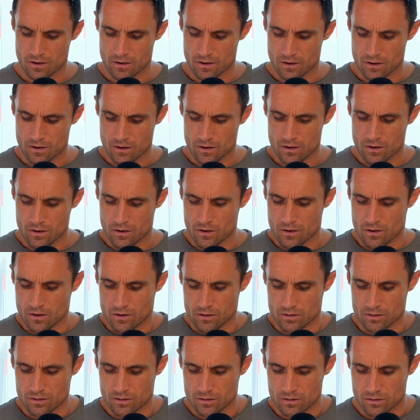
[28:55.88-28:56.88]

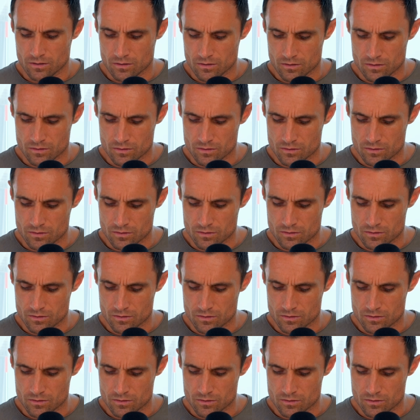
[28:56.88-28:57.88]

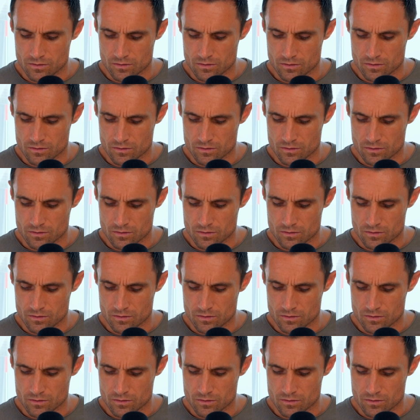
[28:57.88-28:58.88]

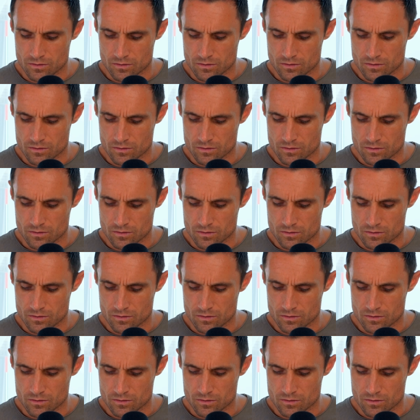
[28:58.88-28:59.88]

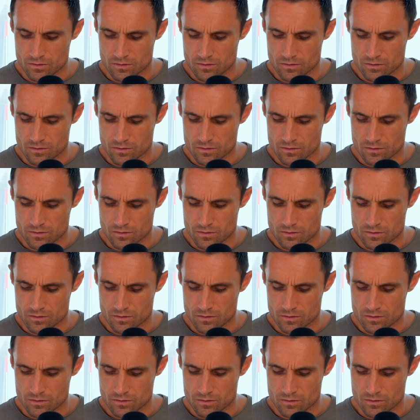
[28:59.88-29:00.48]
No one is speaking in this clip.